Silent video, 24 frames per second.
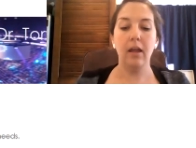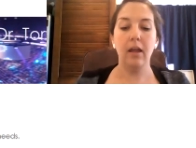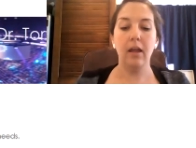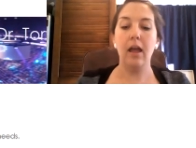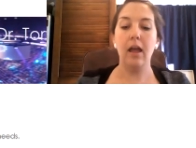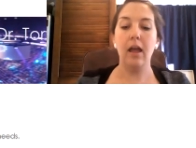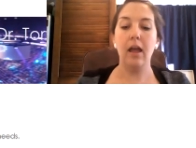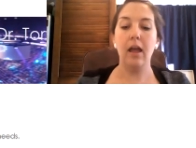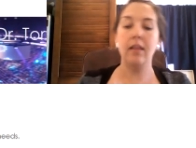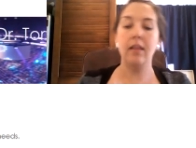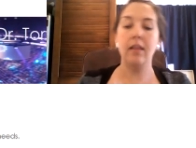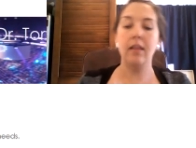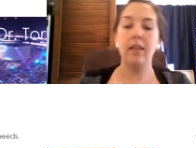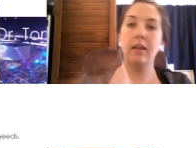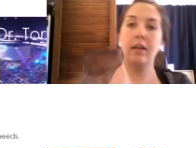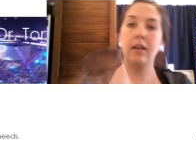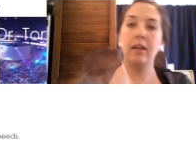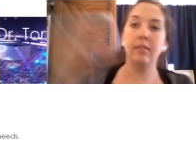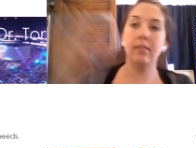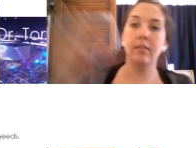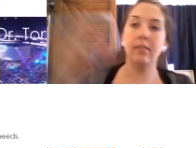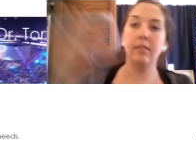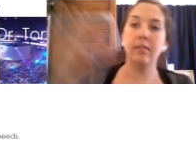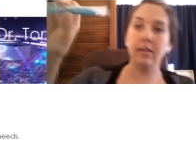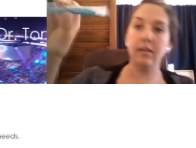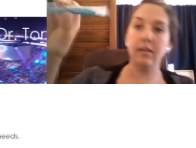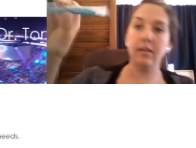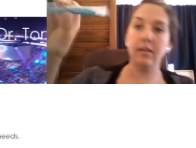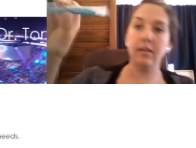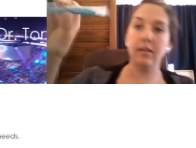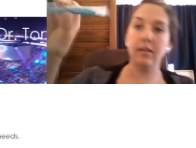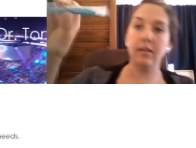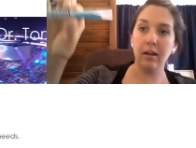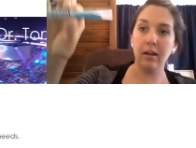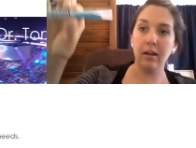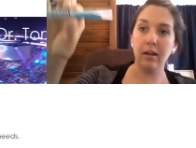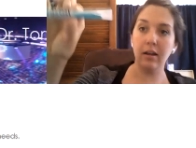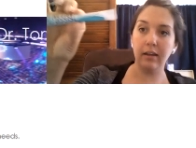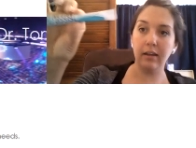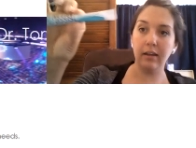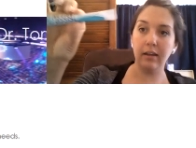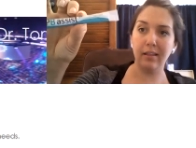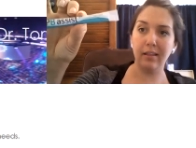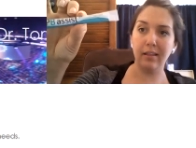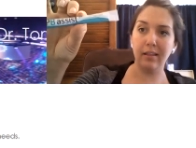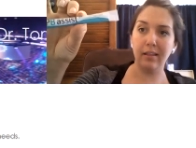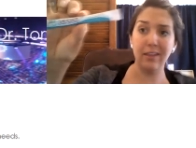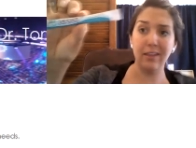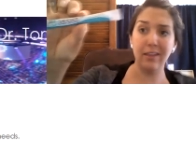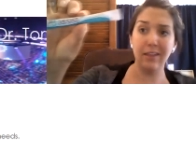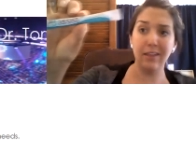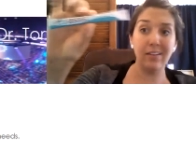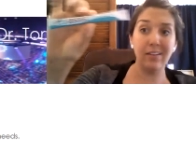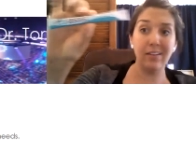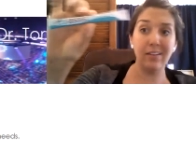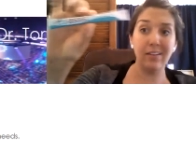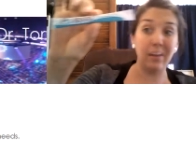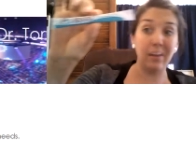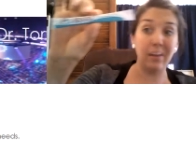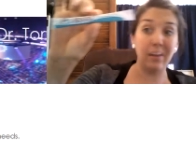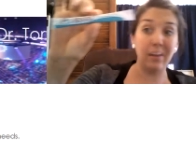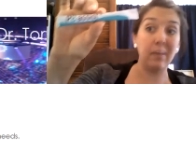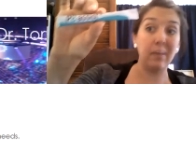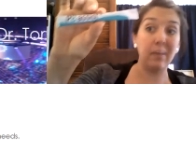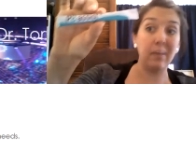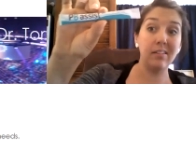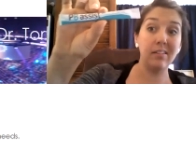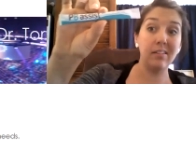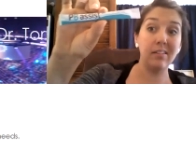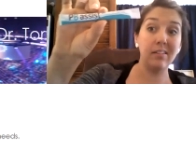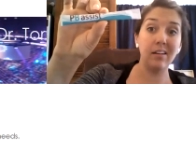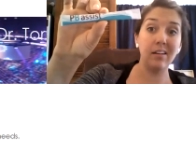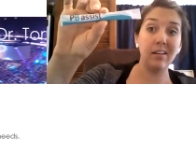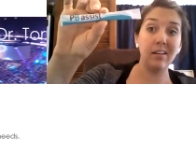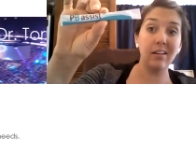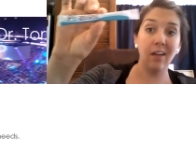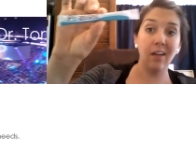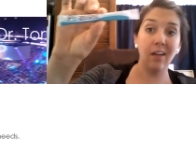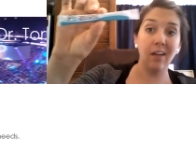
And then it's the, they're kind of like, think of it as like a pixie stick.